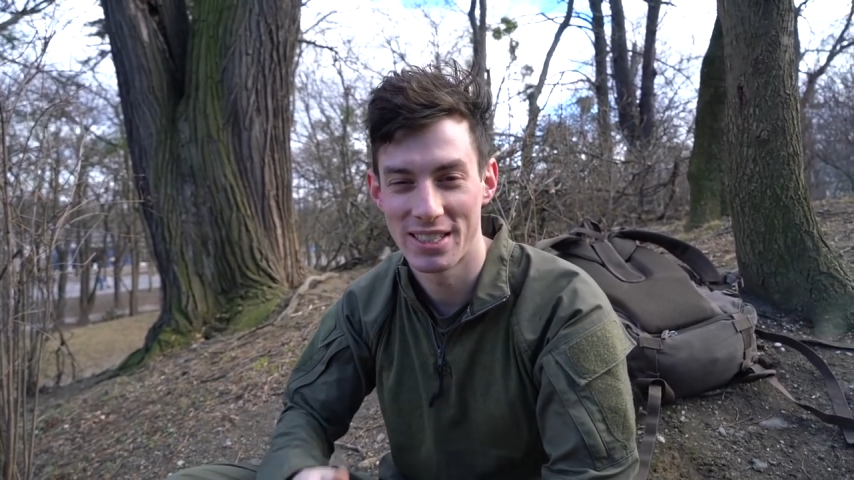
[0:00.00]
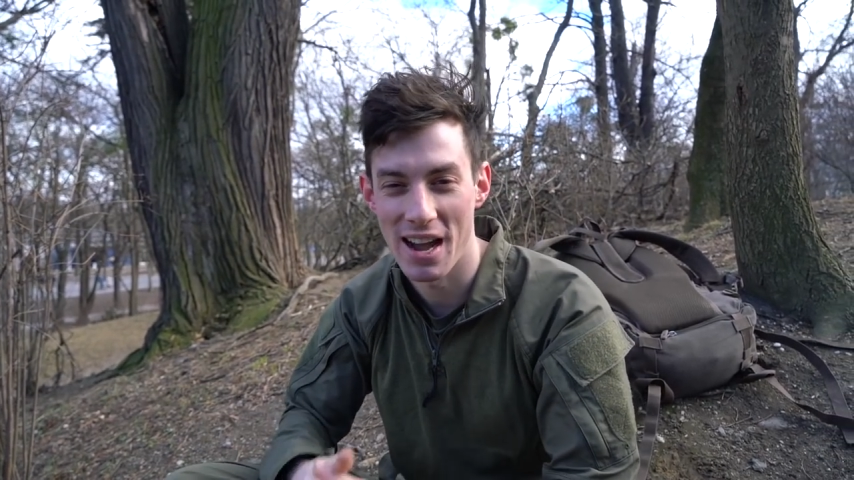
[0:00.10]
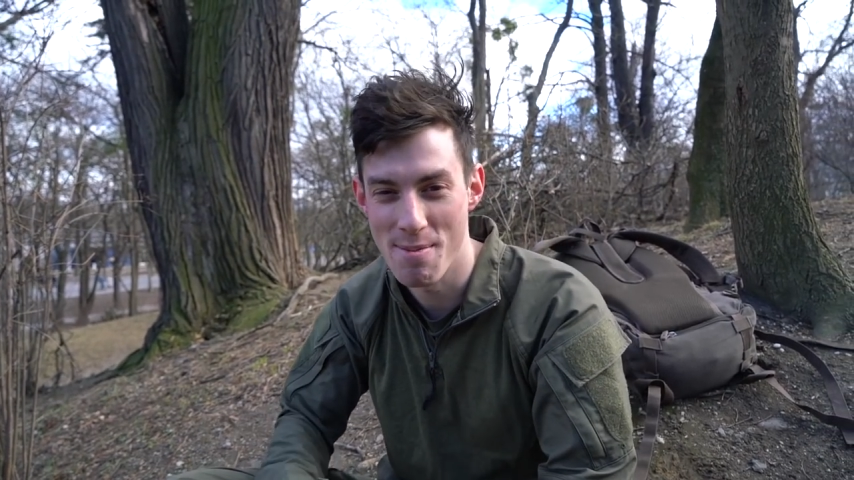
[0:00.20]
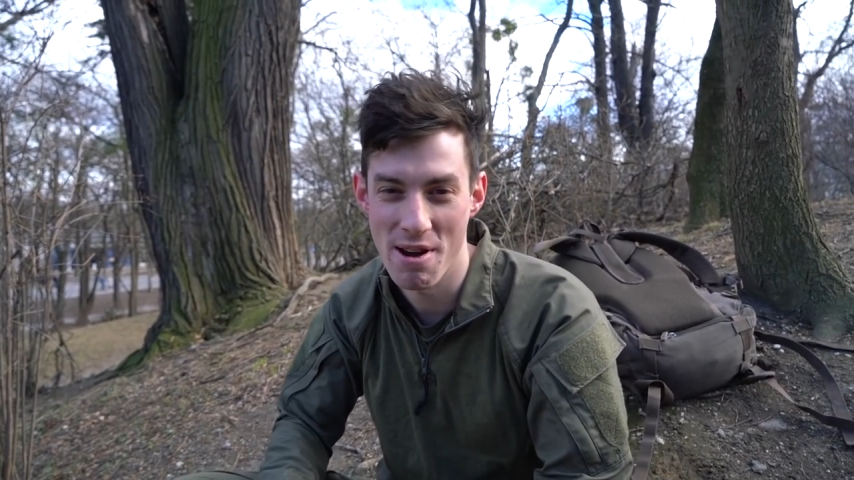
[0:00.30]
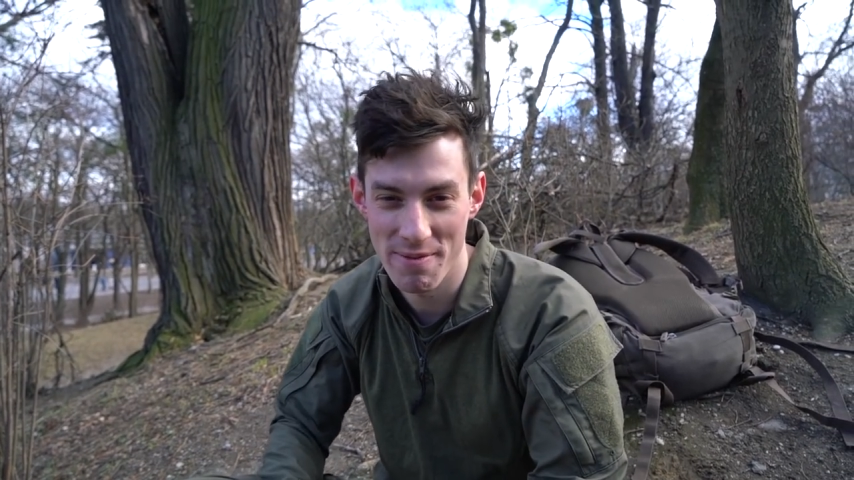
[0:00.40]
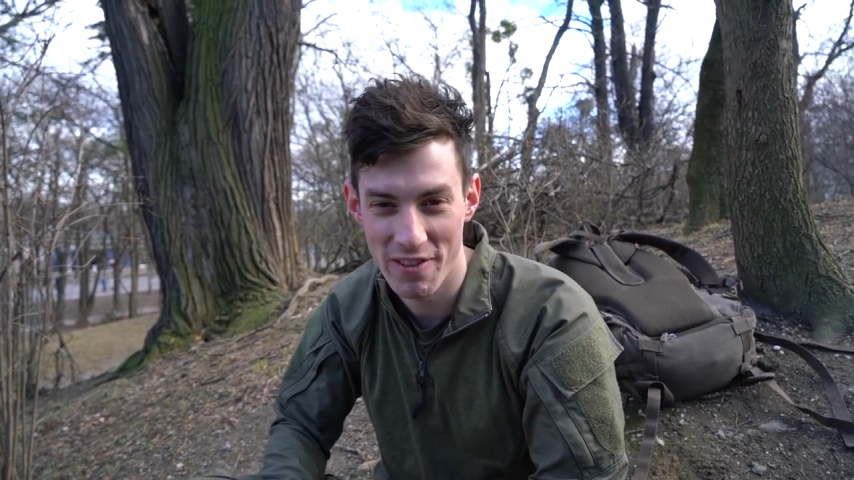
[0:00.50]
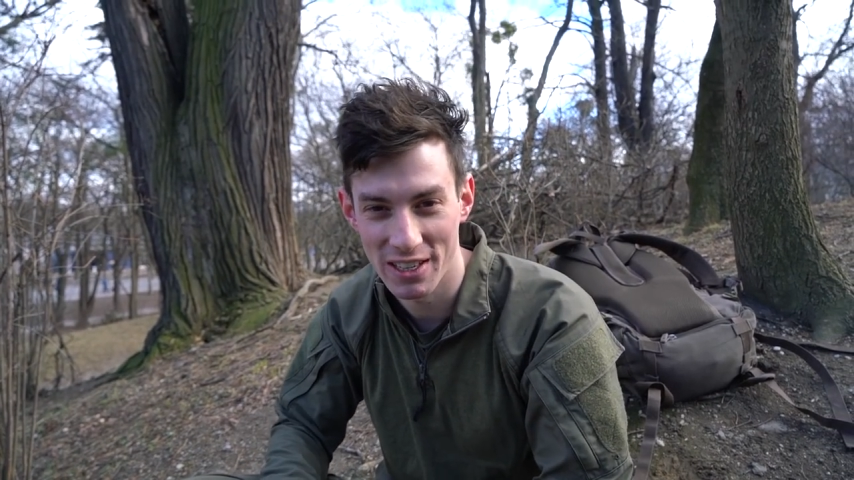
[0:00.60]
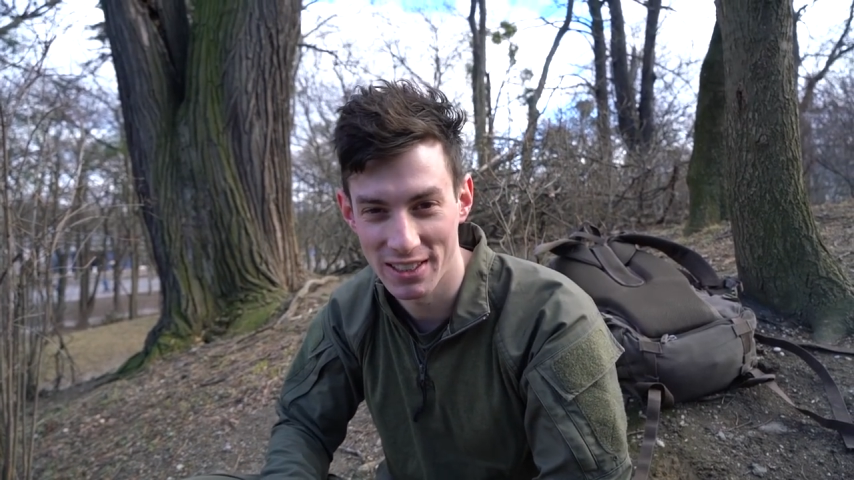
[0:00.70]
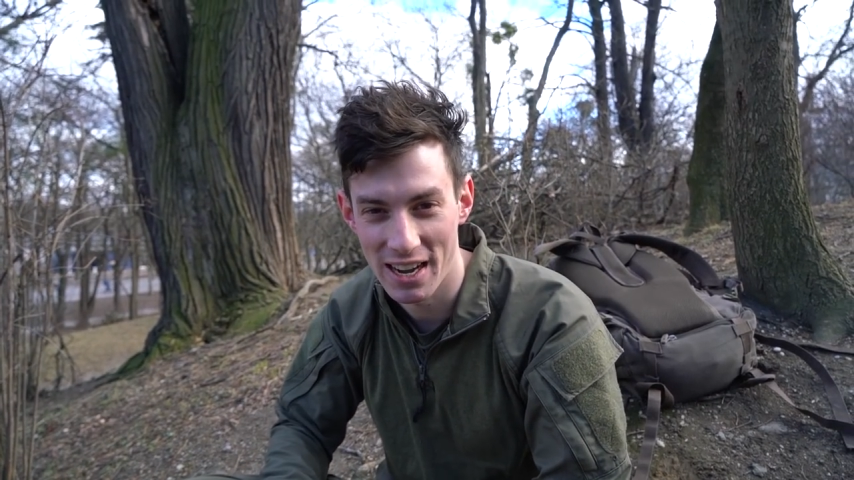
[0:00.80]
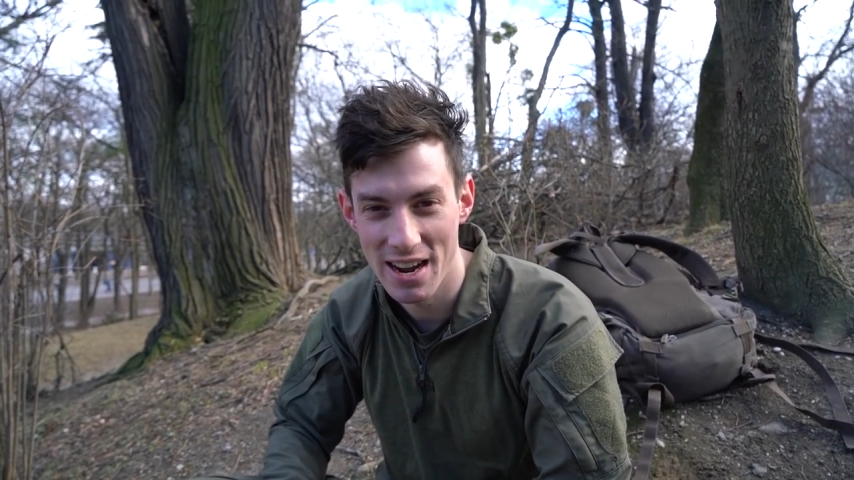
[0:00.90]
Die
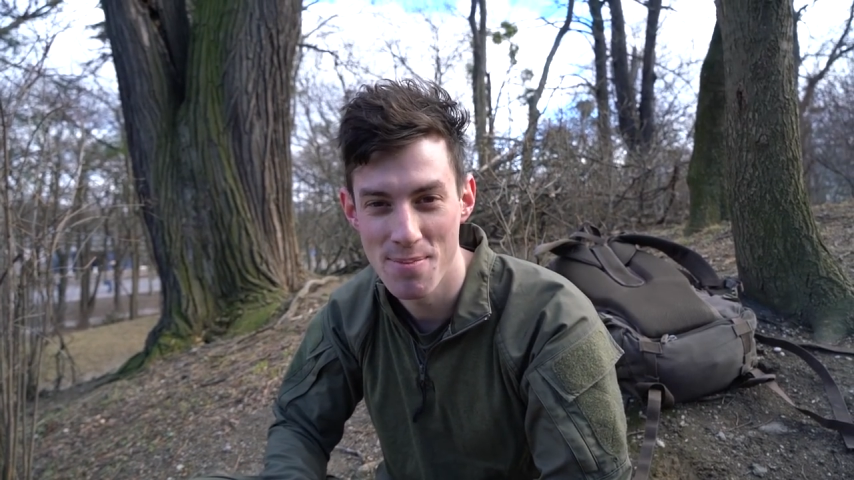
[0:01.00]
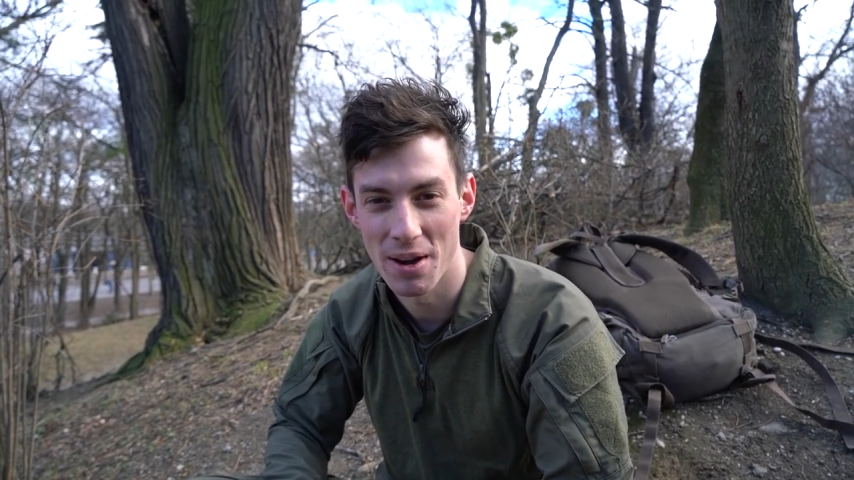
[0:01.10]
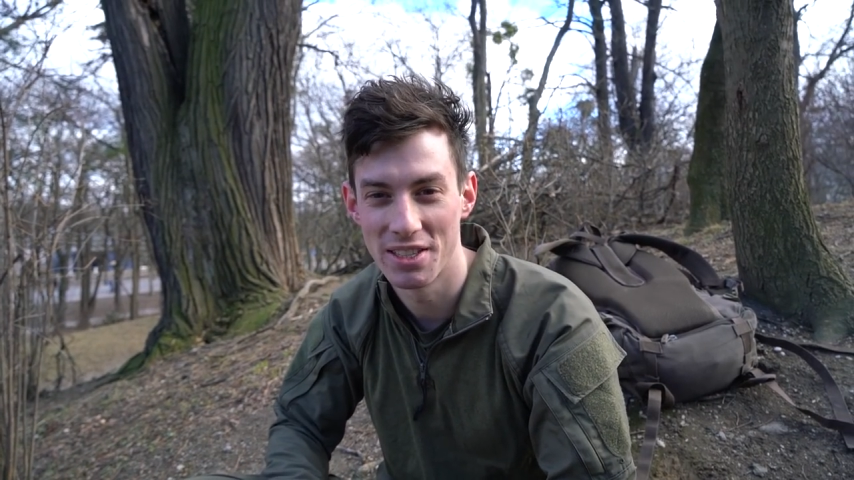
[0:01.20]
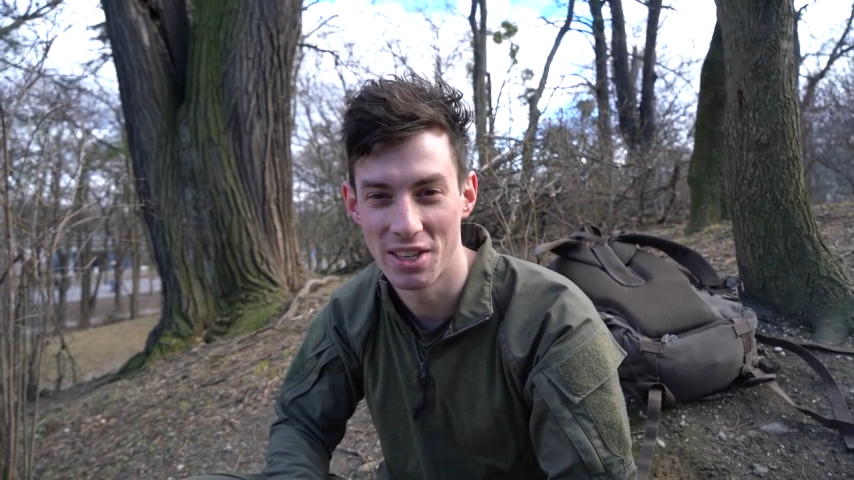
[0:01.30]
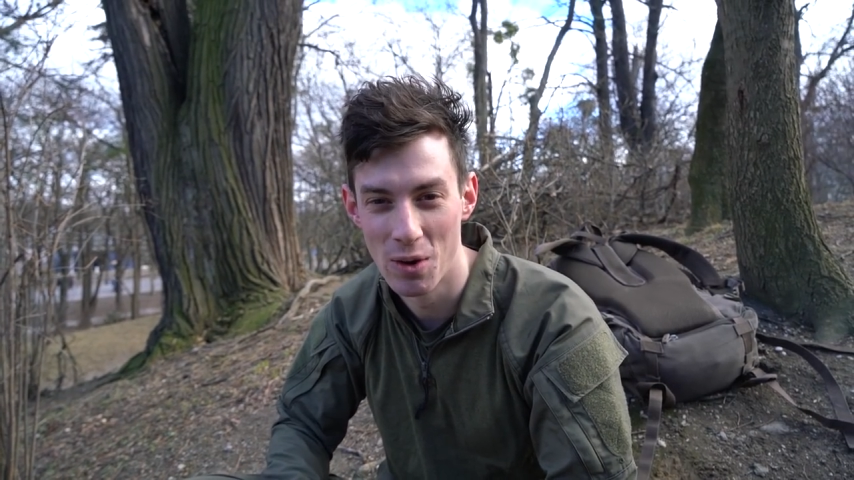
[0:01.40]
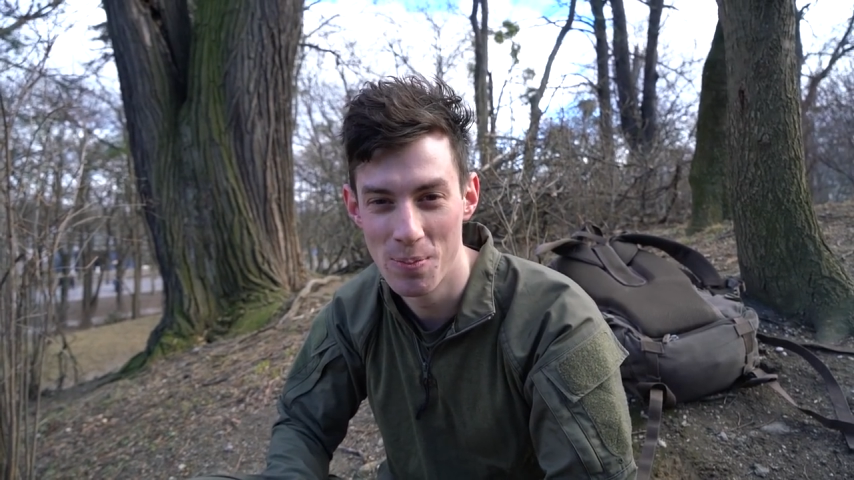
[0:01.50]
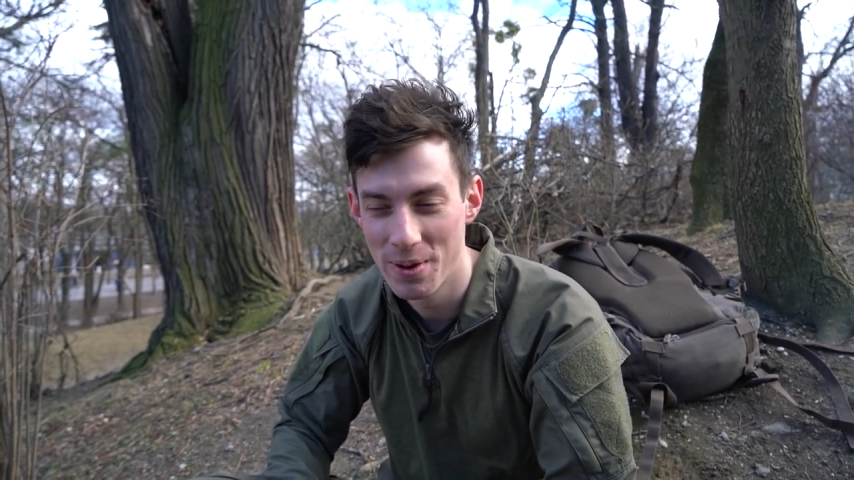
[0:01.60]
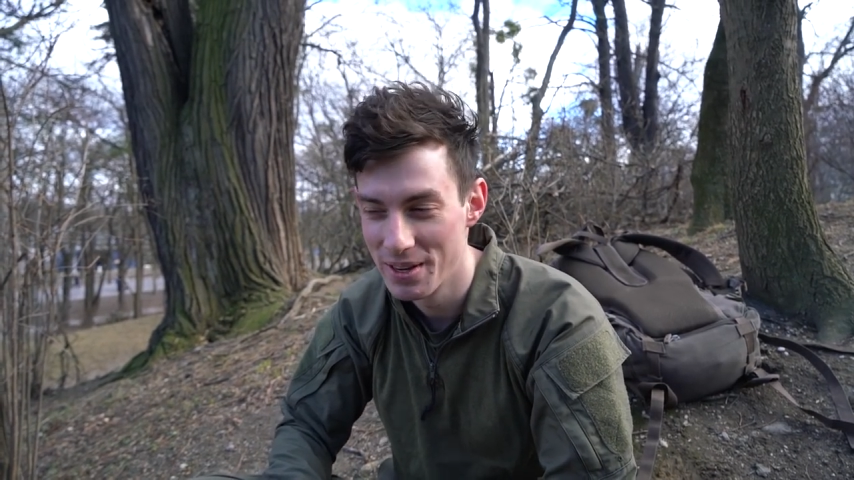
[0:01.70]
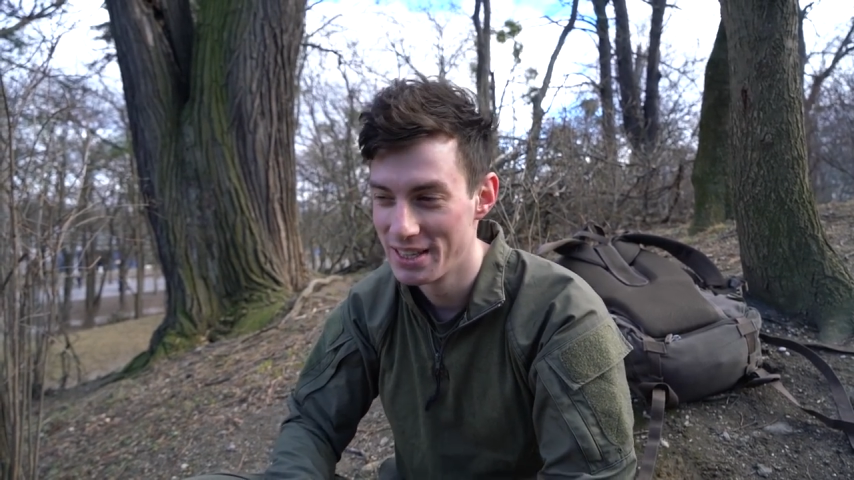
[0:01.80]
Motherfucker Die by Dope.